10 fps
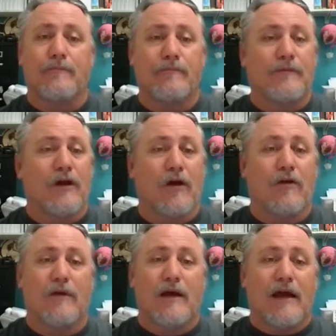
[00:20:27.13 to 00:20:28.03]

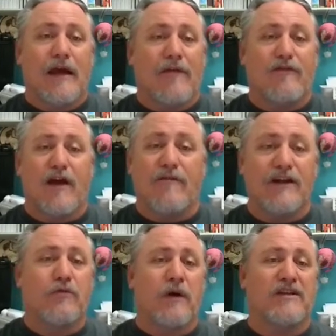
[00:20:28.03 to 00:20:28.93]
If you have
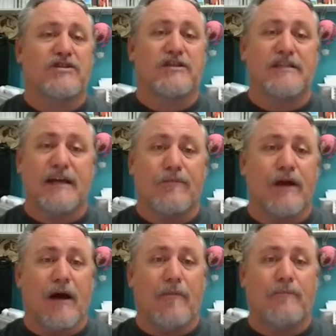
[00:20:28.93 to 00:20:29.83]
any questions, hit me
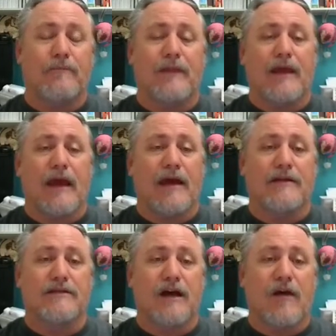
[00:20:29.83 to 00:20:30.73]
up,
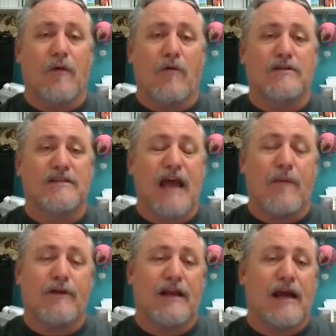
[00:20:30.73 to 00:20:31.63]
and I'm always
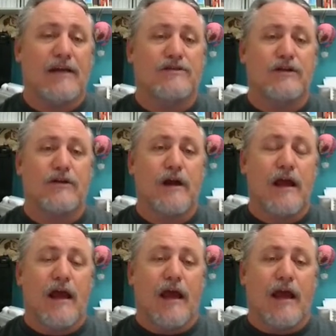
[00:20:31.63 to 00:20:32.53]
happy to answer.
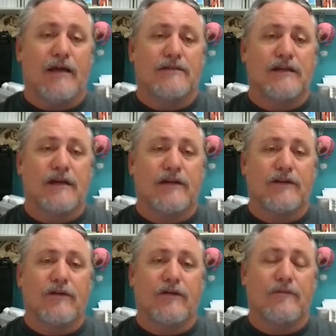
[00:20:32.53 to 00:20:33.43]
And
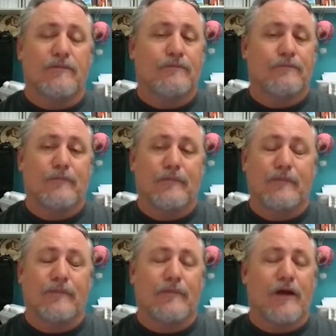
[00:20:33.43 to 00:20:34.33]

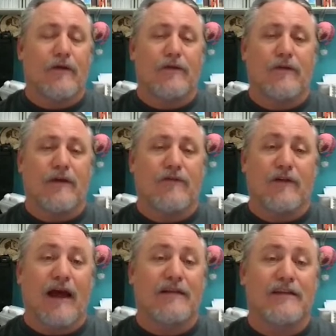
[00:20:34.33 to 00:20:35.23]
if you
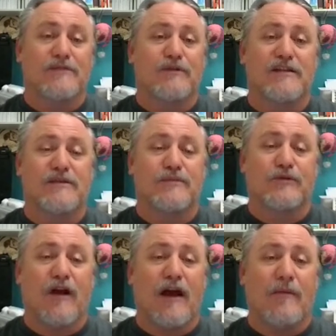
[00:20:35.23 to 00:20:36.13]
like this, please
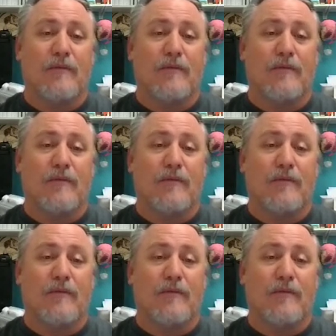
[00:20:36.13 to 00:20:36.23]
subscribe.